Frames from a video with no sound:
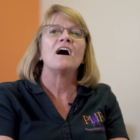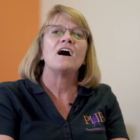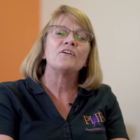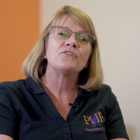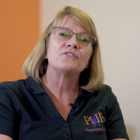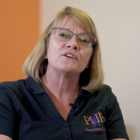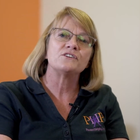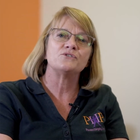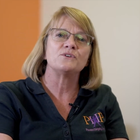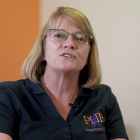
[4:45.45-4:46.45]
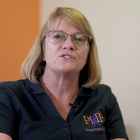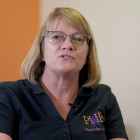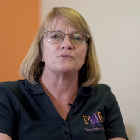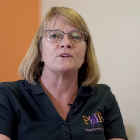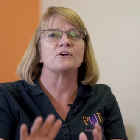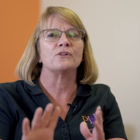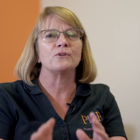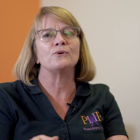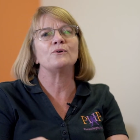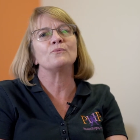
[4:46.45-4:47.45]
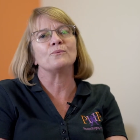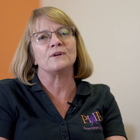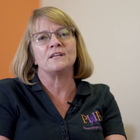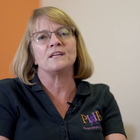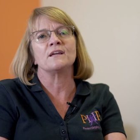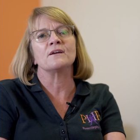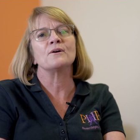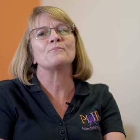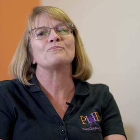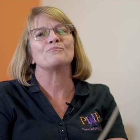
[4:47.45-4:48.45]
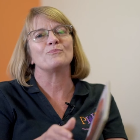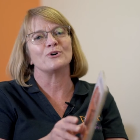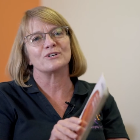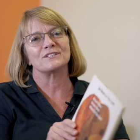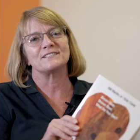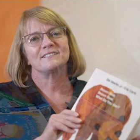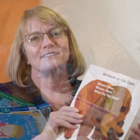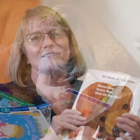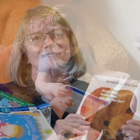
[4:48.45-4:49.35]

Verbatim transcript: Other things you can do include reading books.